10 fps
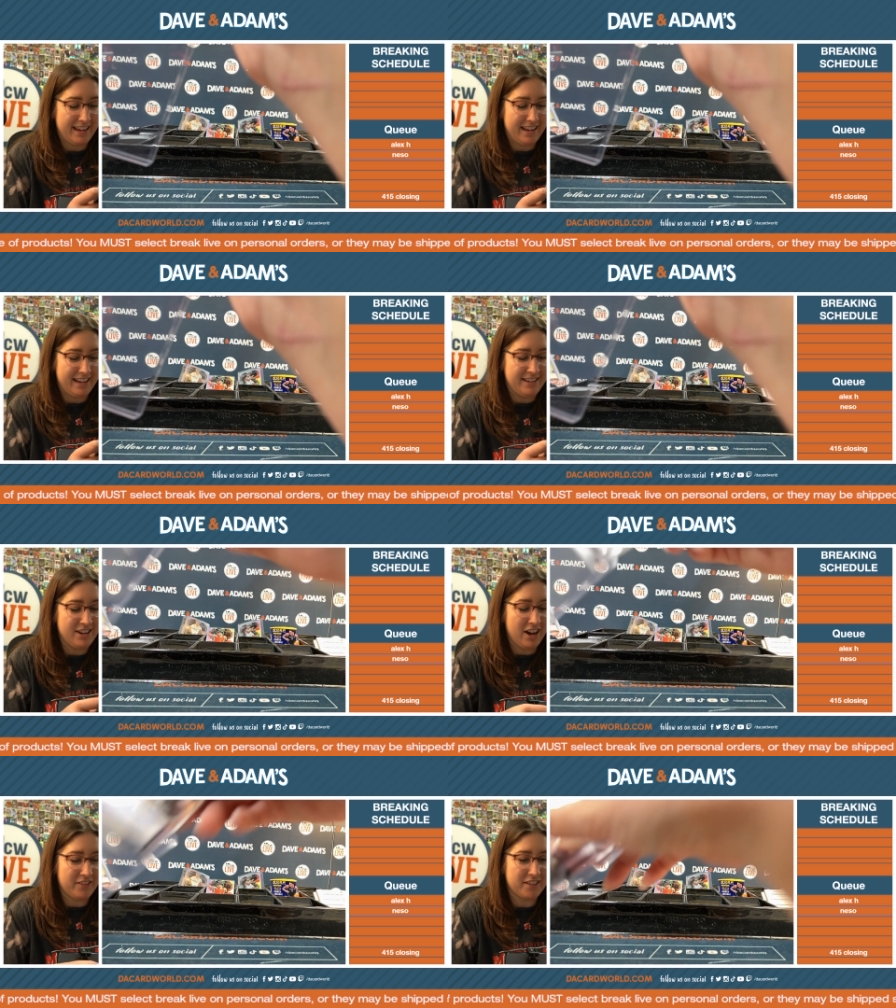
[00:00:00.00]

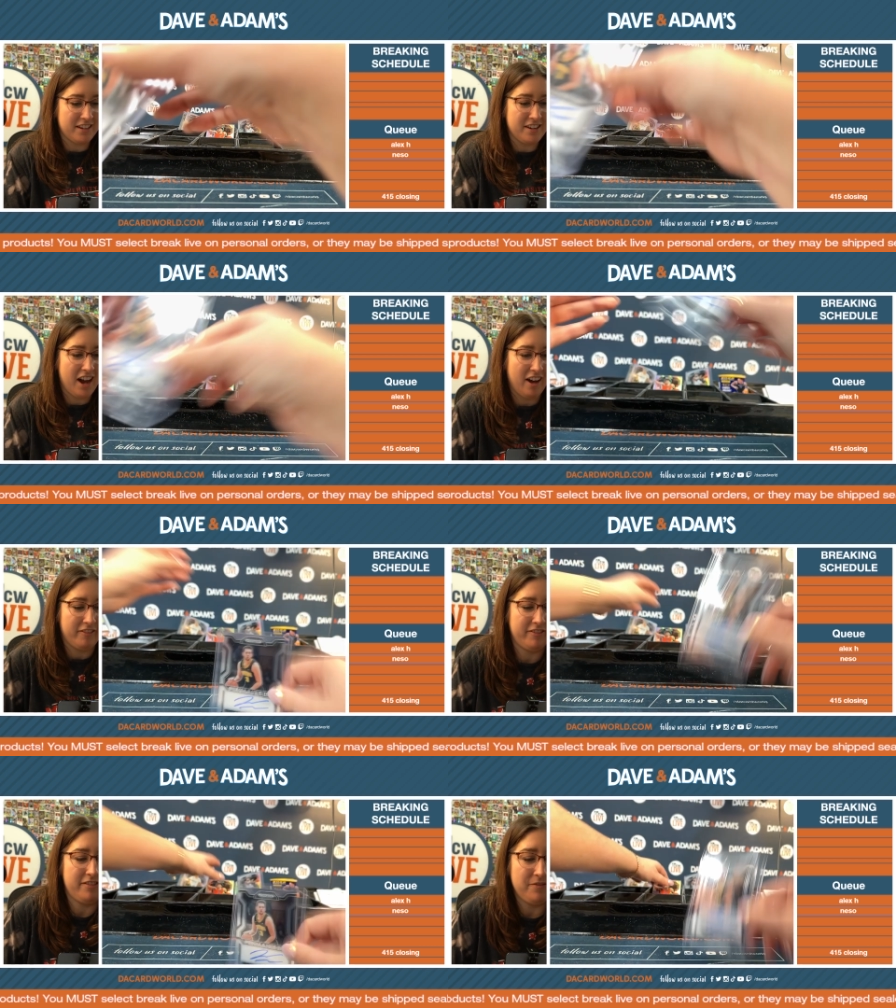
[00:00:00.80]
Enough's enough.
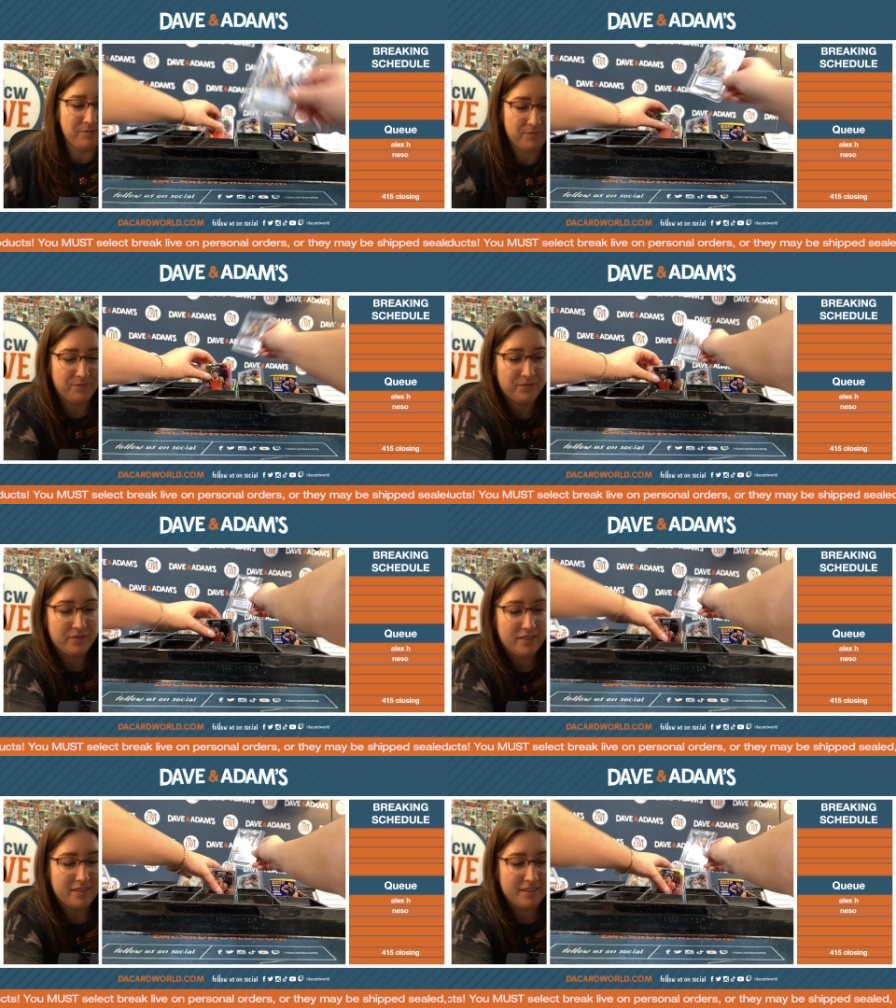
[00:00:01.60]

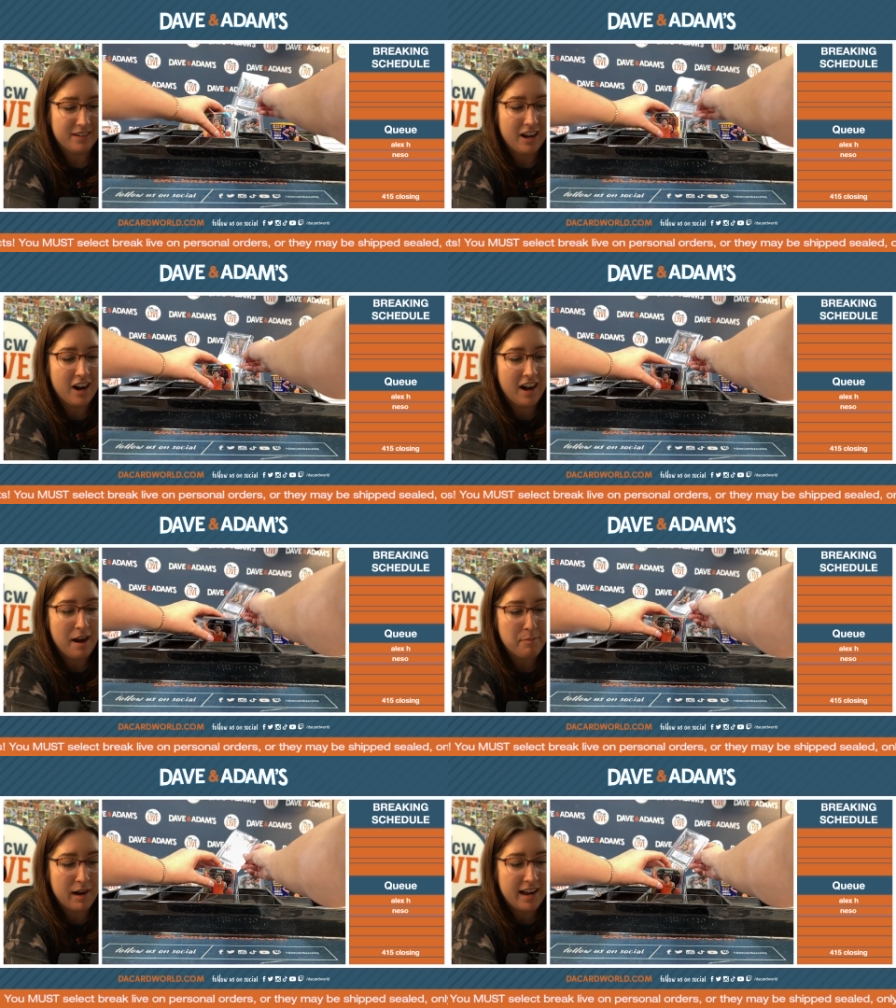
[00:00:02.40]

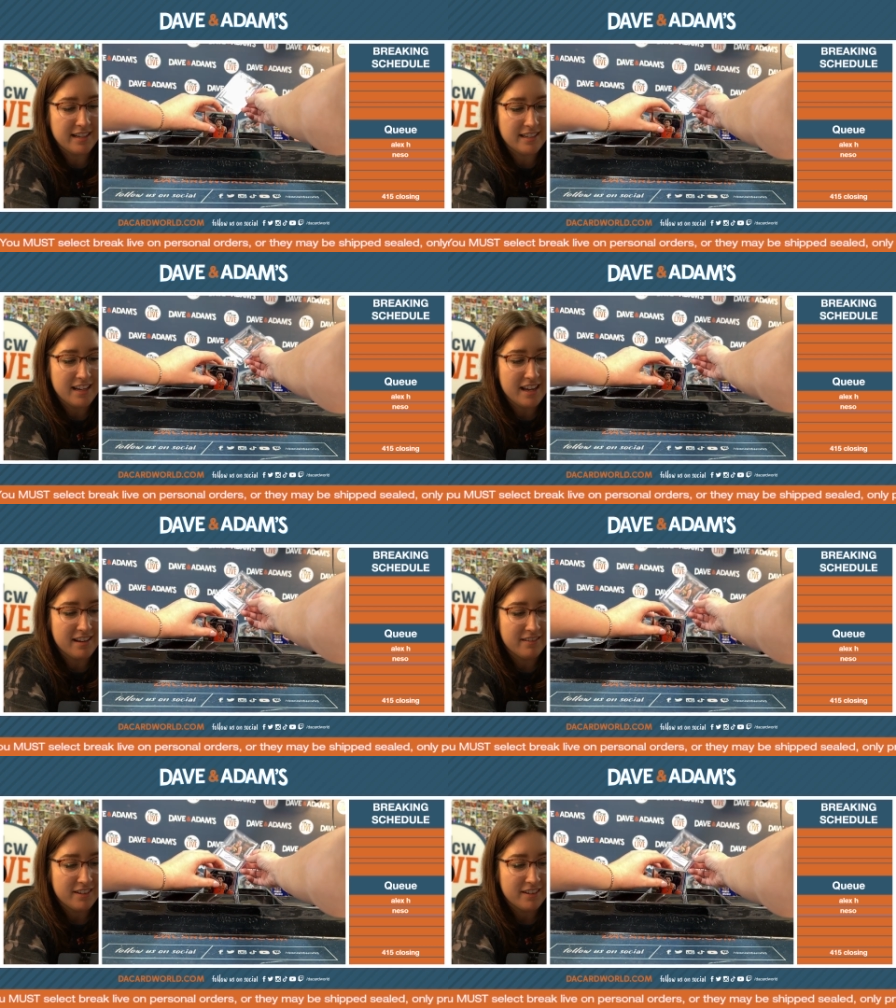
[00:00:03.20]
Alright, Brian D.